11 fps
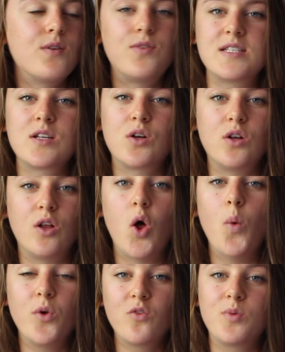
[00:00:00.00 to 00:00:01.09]

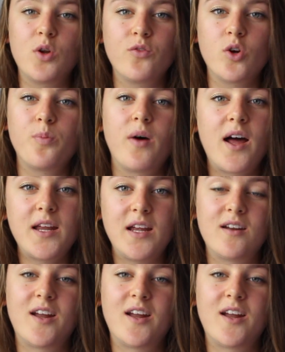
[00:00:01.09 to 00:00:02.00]
physical movement of your body,